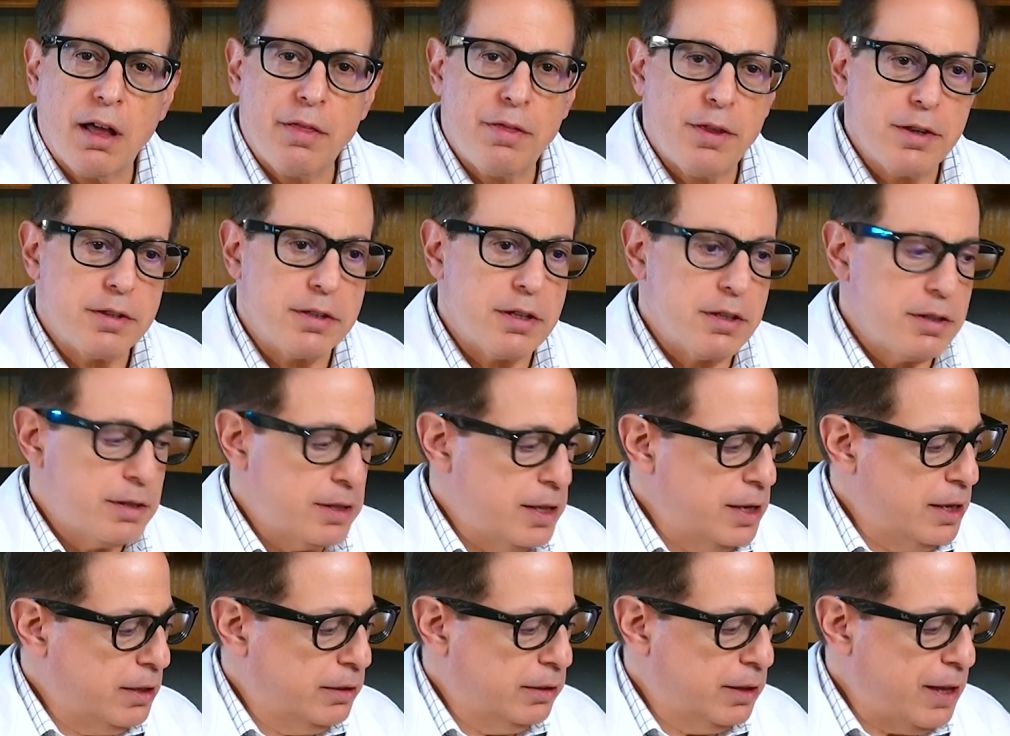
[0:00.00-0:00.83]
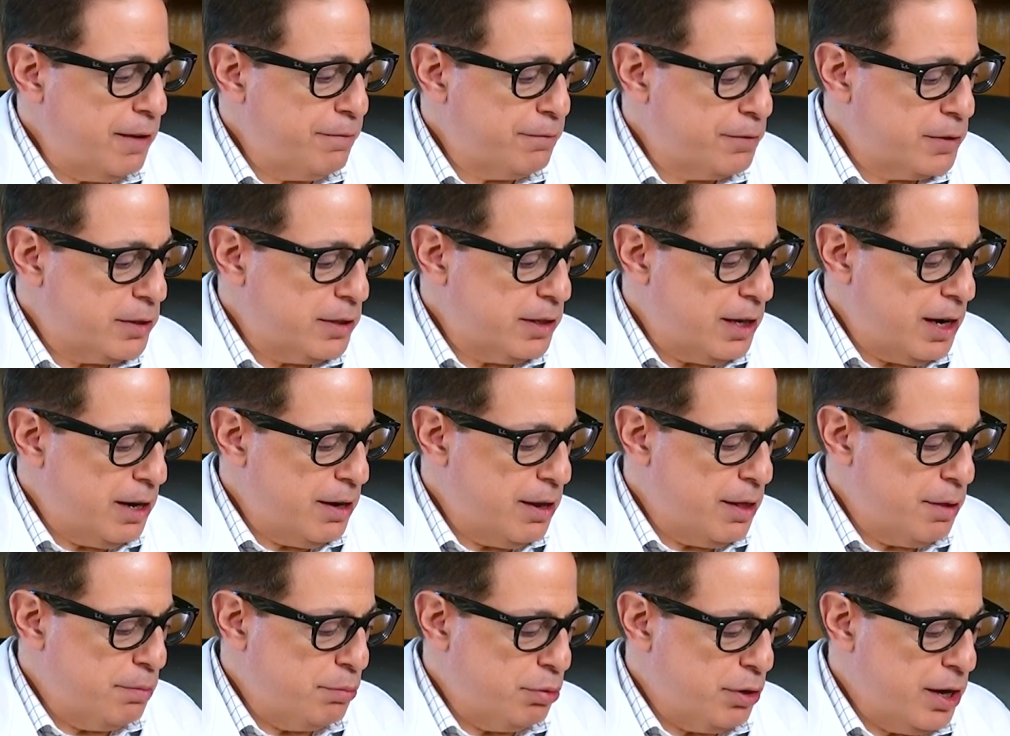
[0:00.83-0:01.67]
This is the left side
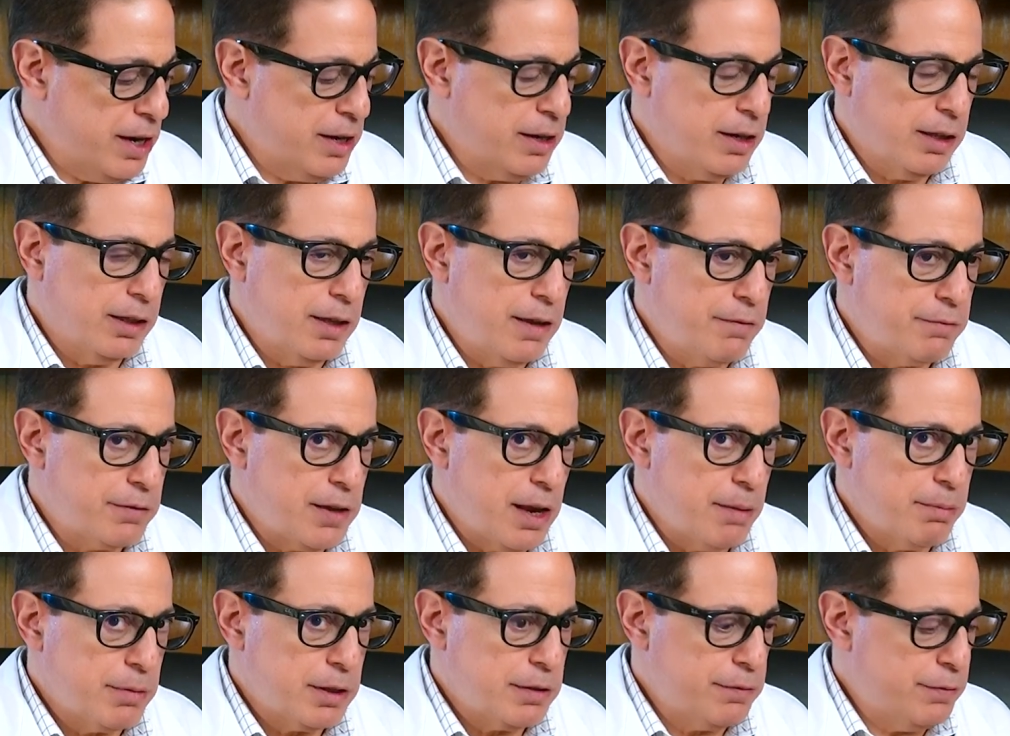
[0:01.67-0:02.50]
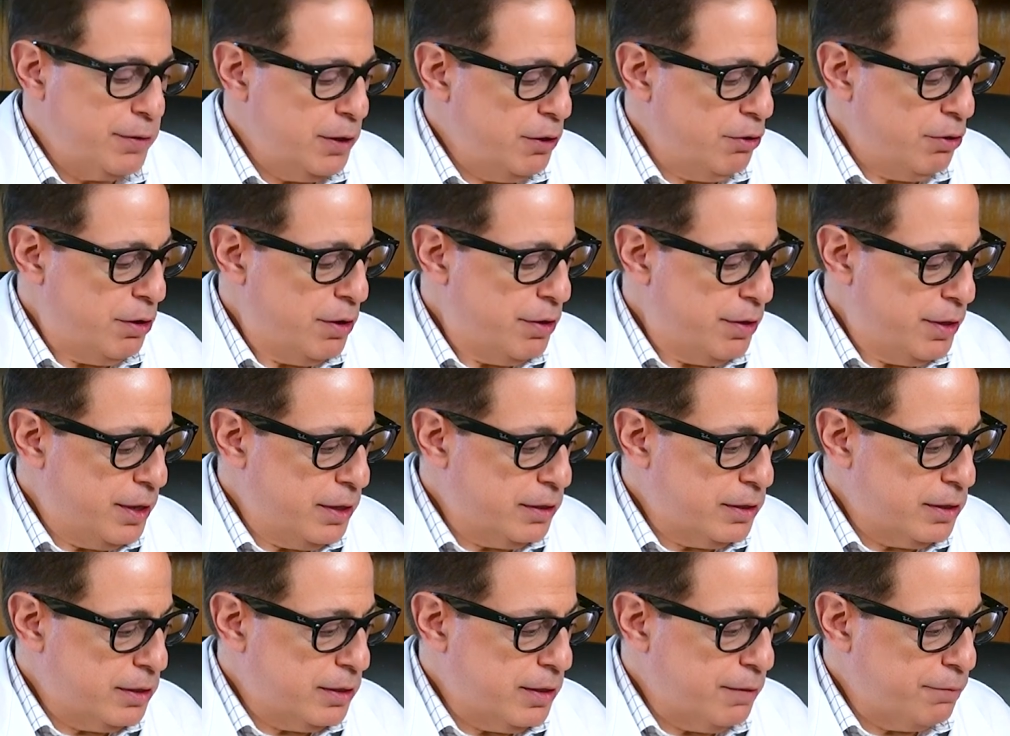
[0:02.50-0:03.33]
of the brain, the left hemisphere.
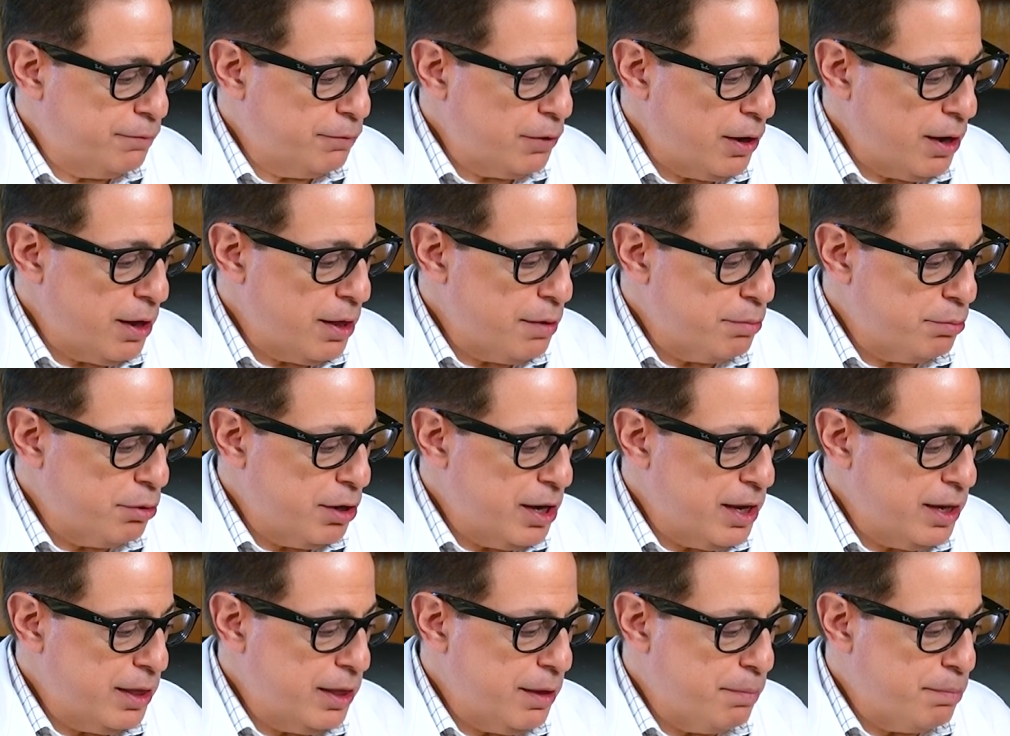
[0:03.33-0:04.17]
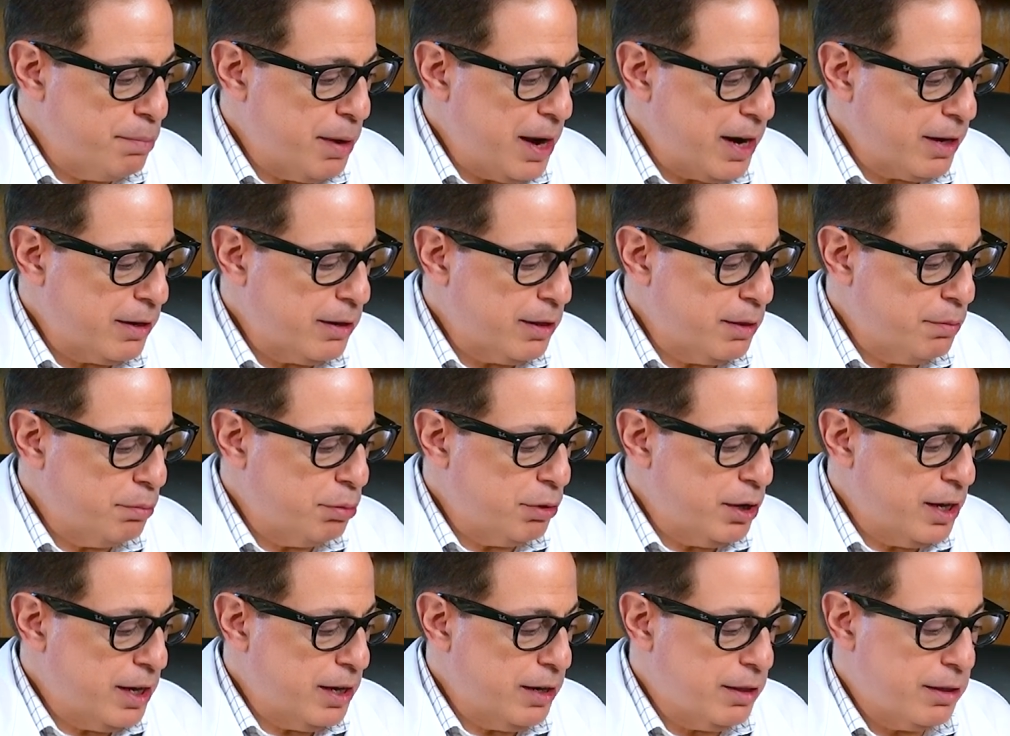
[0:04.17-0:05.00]
This is the front of the brain, the back of the
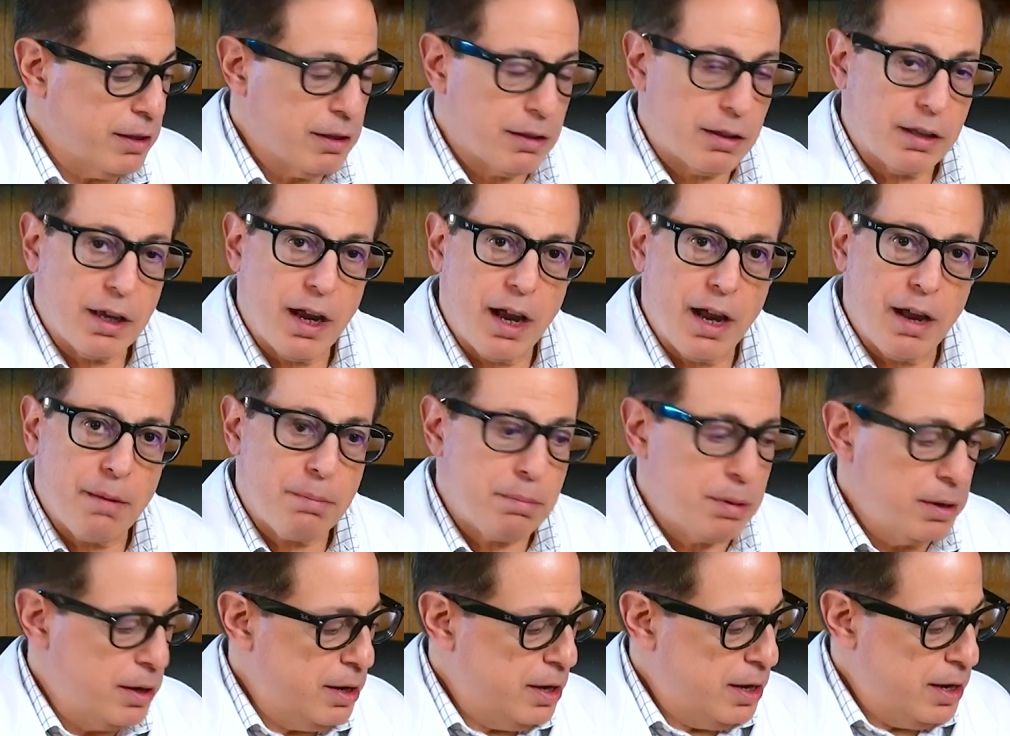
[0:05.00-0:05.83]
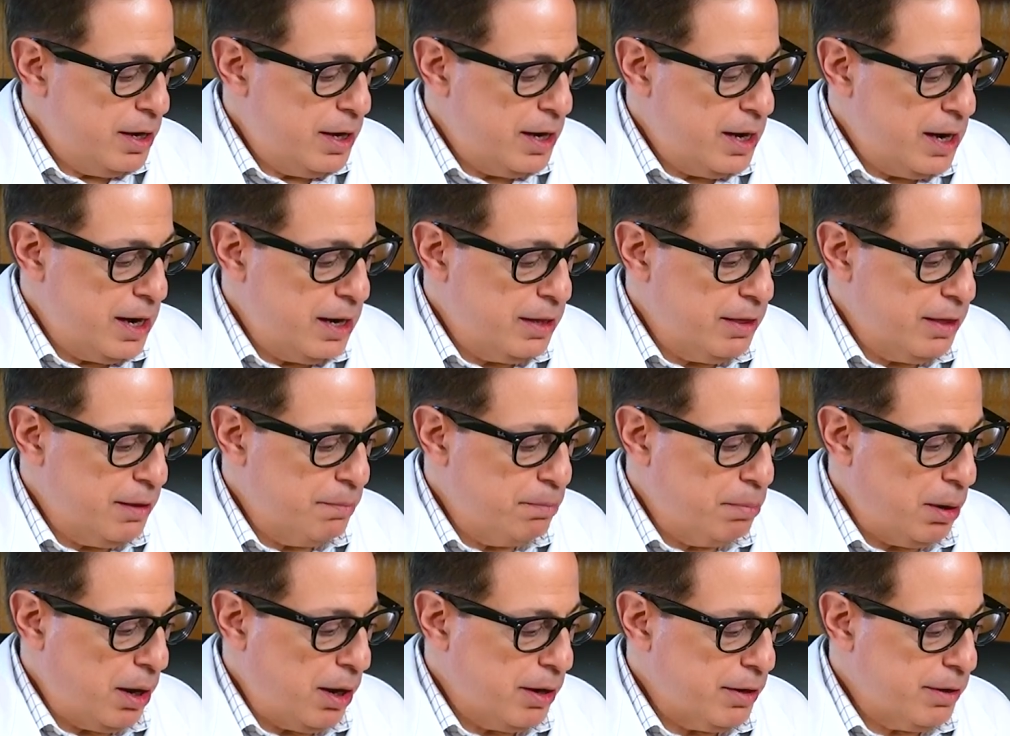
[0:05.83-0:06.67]
brain, the top, and the
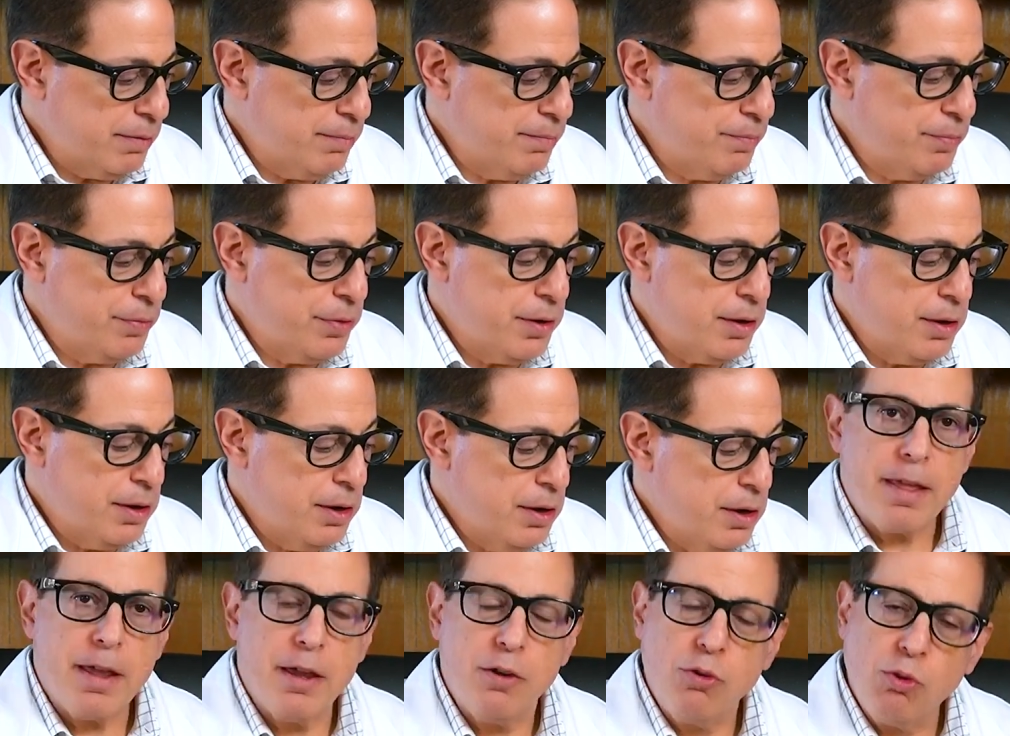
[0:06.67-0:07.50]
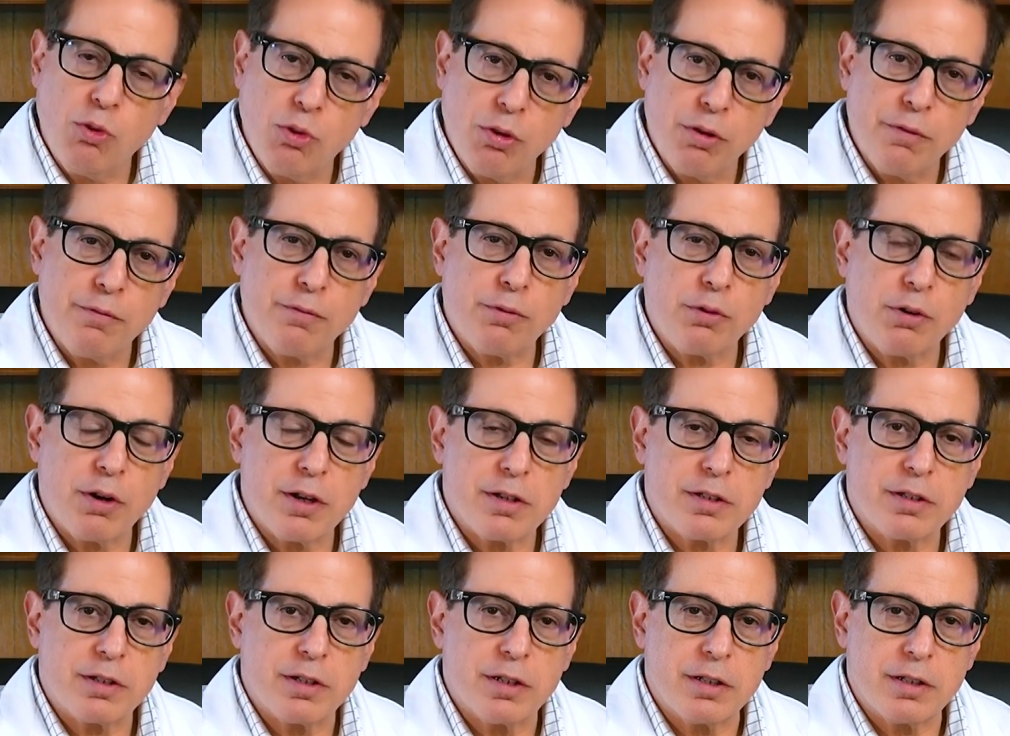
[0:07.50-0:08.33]
bottom. In order for
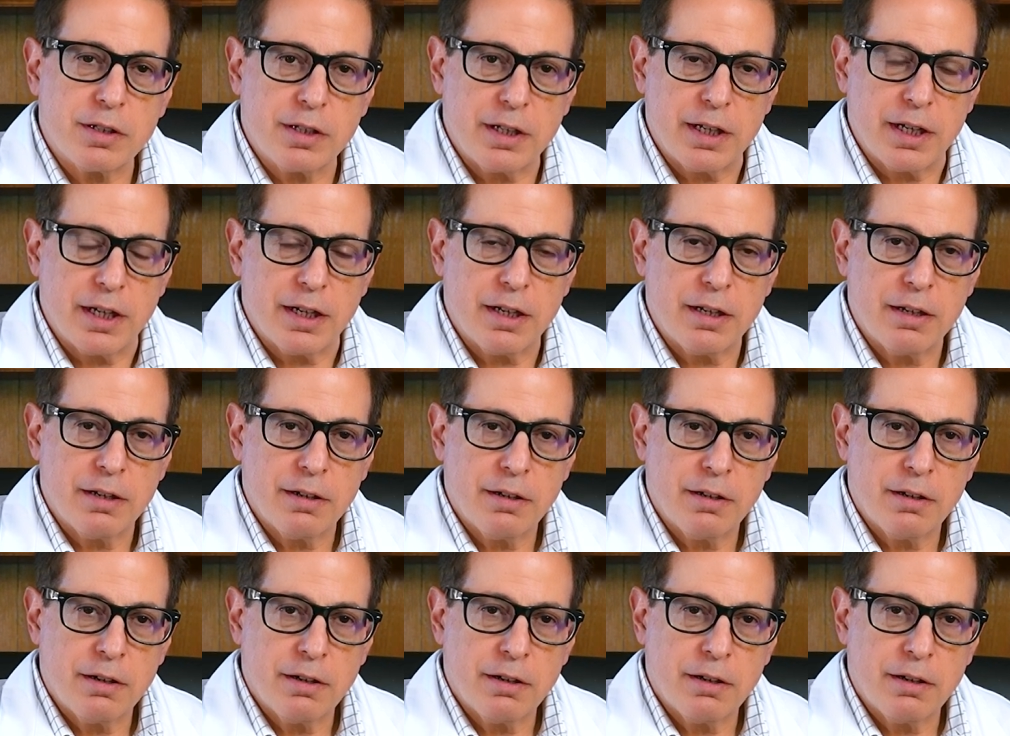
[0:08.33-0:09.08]
us to see,